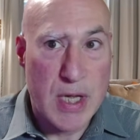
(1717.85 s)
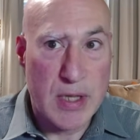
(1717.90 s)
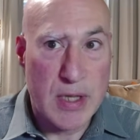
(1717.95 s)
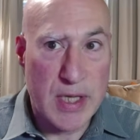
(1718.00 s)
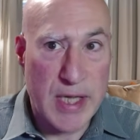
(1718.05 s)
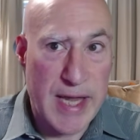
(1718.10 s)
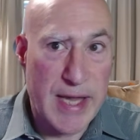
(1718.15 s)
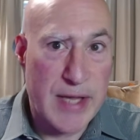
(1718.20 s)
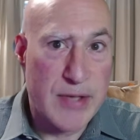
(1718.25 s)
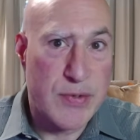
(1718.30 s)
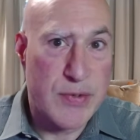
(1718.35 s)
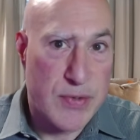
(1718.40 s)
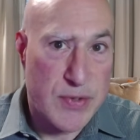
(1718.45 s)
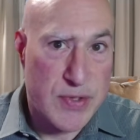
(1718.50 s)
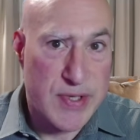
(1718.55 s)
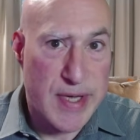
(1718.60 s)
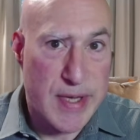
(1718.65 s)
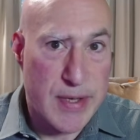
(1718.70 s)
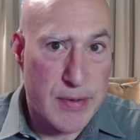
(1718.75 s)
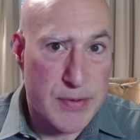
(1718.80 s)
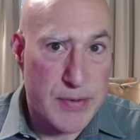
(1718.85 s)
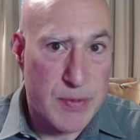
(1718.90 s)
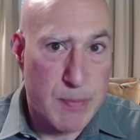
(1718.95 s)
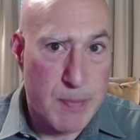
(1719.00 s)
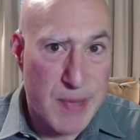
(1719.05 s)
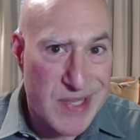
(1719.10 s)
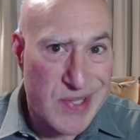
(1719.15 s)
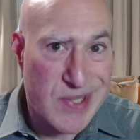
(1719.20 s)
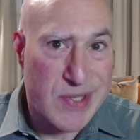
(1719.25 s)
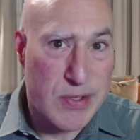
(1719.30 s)
the cancer cells
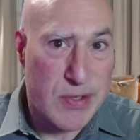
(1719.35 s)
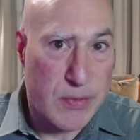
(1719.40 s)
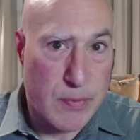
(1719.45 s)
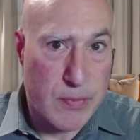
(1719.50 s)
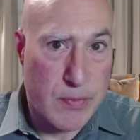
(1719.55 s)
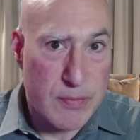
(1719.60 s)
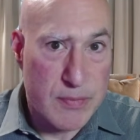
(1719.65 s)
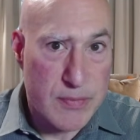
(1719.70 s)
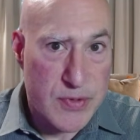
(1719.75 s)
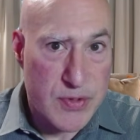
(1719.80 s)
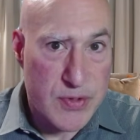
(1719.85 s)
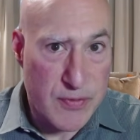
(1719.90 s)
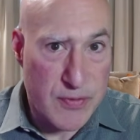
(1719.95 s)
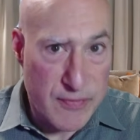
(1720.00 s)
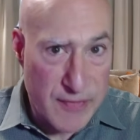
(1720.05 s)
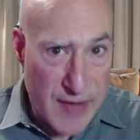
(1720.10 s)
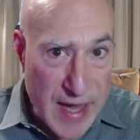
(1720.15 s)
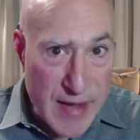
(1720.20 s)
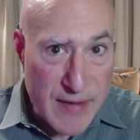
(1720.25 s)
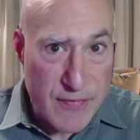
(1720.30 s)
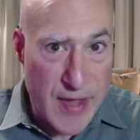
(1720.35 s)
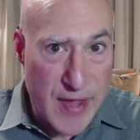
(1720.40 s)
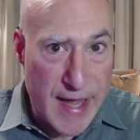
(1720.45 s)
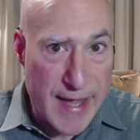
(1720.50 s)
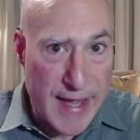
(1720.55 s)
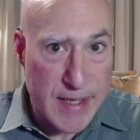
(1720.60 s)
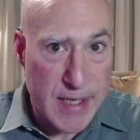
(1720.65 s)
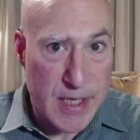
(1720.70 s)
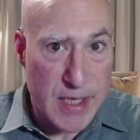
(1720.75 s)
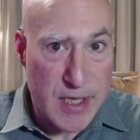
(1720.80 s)
may still survive that.